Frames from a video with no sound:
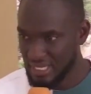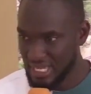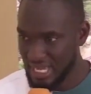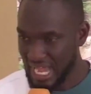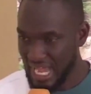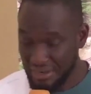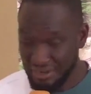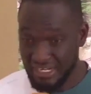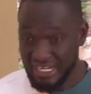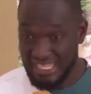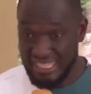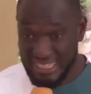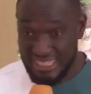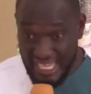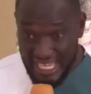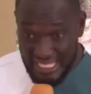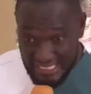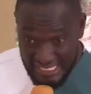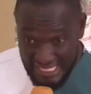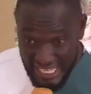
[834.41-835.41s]

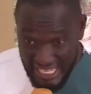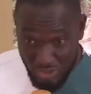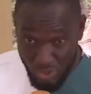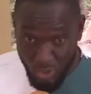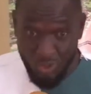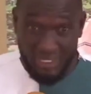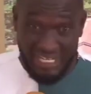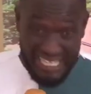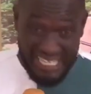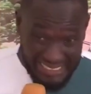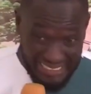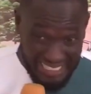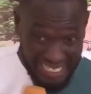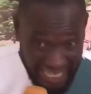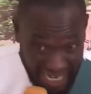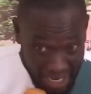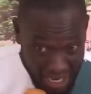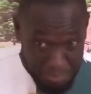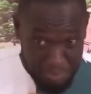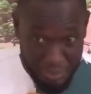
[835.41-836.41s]
130 years old is a
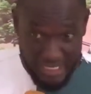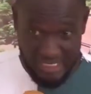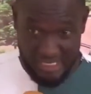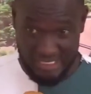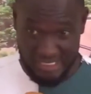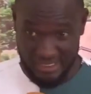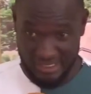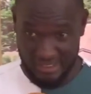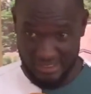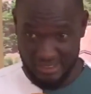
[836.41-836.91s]
company.